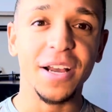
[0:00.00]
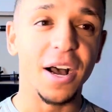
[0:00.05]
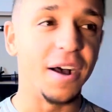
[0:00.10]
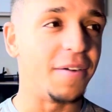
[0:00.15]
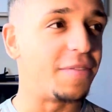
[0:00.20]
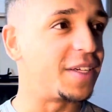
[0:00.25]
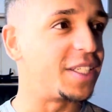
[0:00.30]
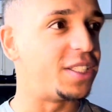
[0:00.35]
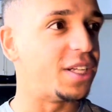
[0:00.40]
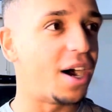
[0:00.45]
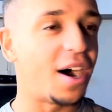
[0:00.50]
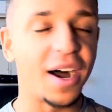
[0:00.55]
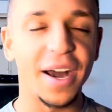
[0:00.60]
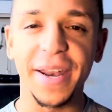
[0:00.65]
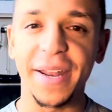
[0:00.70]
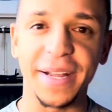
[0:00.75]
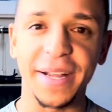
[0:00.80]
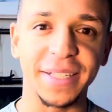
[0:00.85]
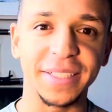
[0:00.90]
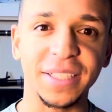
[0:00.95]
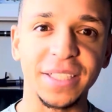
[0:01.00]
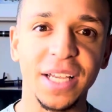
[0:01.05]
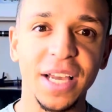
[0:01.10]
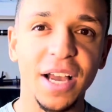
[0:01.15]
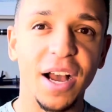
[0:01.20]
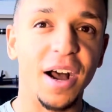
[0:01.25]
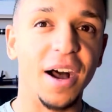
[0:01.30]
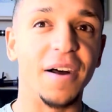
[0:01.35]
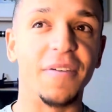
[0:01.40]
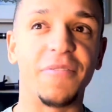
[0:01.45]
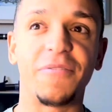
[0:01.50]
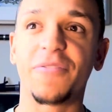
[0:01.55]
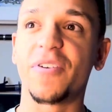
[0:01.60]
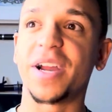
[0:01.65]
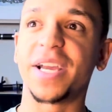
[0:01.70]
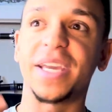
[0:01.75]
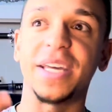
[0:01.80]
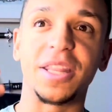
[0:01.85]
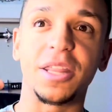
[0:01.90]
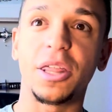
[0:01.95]
of Adonis, of
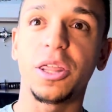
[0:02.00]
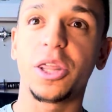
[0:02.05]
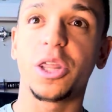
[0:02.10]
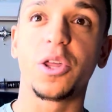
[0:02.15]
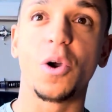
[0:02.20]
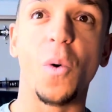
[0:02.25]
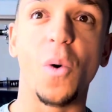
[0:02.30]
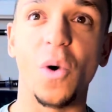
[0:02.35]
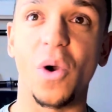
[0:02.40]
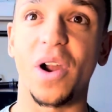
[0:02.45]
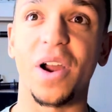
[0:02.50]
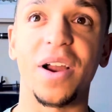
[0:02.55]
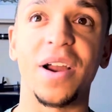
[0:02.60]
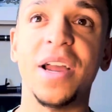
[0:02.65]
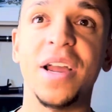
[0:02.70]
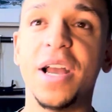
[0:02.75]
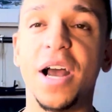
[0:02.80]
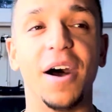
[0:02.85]
frickin' Thor,